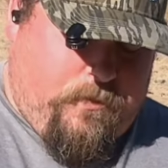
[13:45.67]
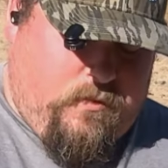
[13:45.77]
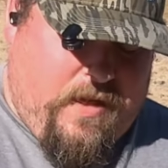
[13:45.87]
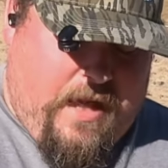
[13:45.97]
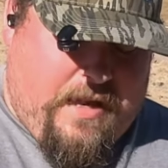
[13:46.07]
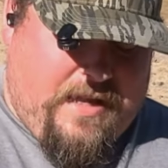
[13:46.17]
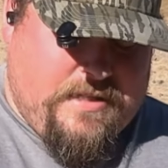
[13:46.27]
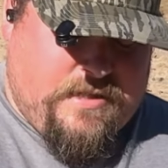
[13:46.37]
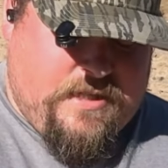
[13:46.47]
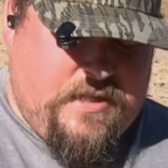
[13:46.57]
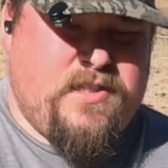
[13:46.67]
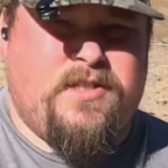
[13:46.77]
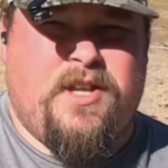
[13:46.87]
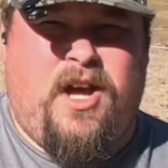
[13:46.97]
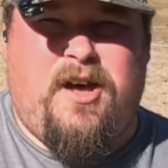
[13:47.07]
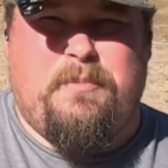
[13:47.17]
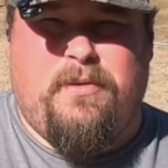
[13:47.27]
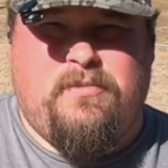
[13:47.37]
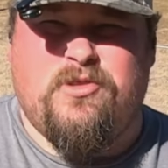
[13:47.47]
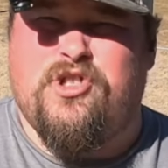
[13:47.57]
that it seasons it up
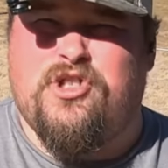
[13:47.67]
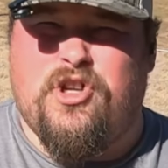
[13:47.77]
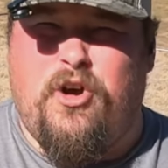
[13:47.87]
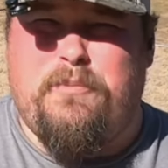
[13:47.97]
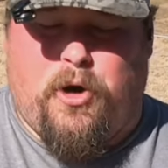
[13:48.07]
so